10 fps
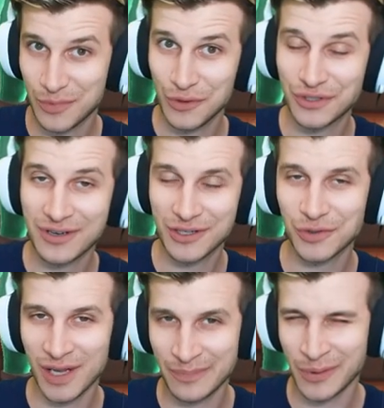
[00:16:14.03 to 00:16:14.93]
Brewster and
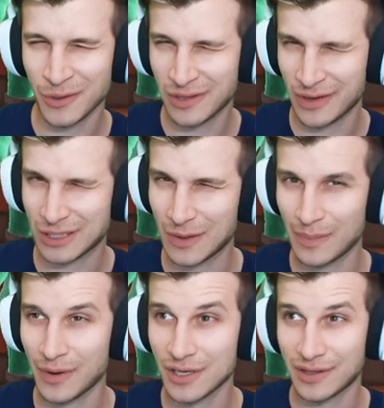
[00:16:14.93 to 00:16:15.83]
Katrina both have
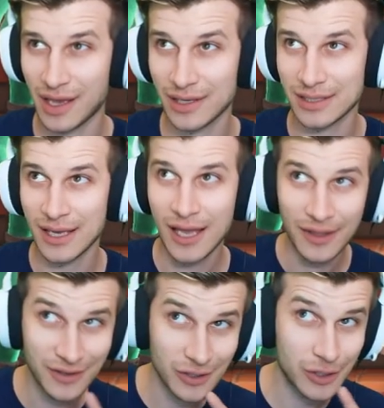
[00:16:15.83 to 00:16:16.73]
October birthdays.
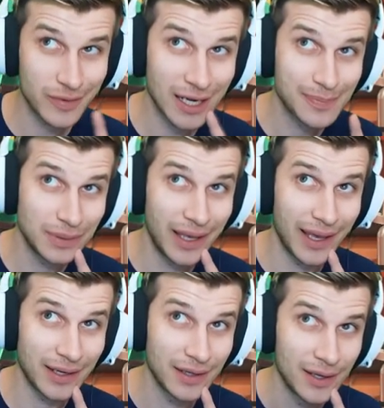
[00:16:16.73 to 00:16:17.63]
There's a direct
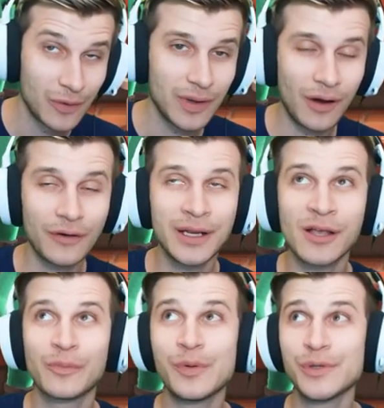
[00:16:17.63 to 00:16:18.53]
plan. We
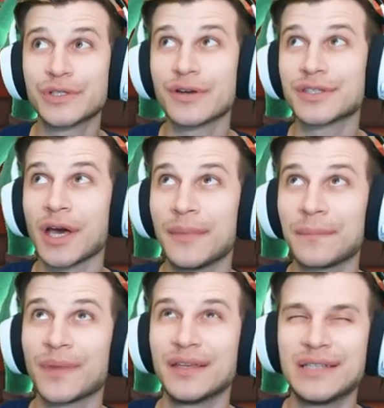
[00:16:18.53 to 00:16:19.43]
already know Brewster is
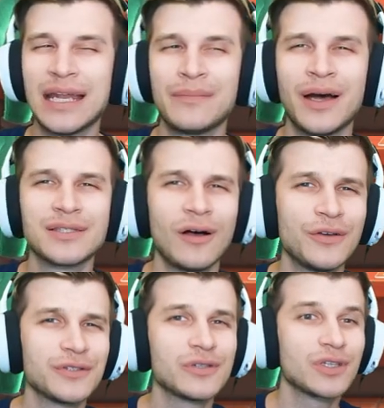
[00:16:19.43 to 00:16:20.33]
coming, and Data Mines
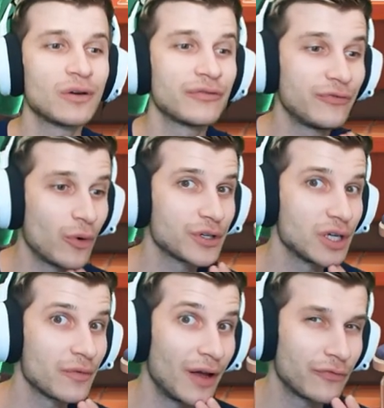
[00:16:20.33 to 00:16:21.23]
also showed
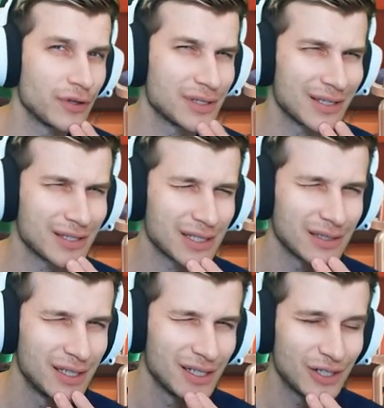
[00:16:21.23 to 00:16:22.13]
fortune
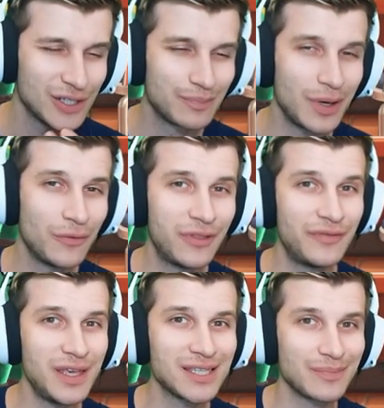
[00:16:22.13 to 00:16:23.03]
references. Could both
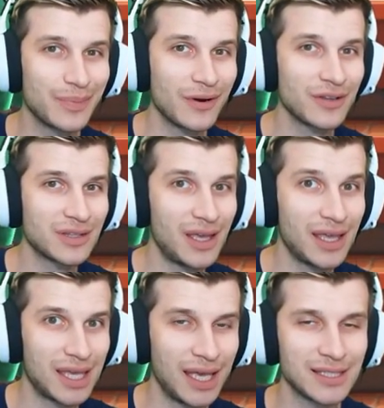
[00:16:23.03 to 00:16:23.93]
of these
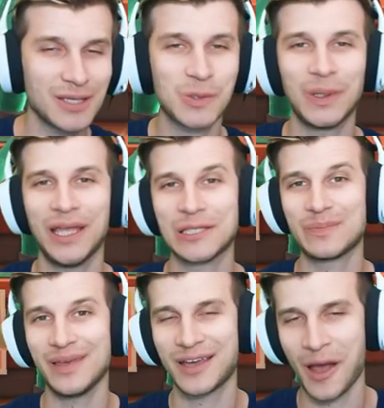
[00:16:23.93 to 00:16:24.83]
birthday kings and
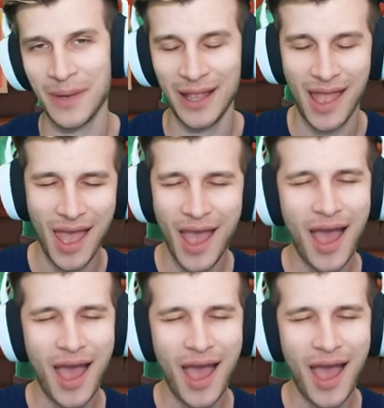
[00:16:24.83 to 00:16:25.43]
queens be coming?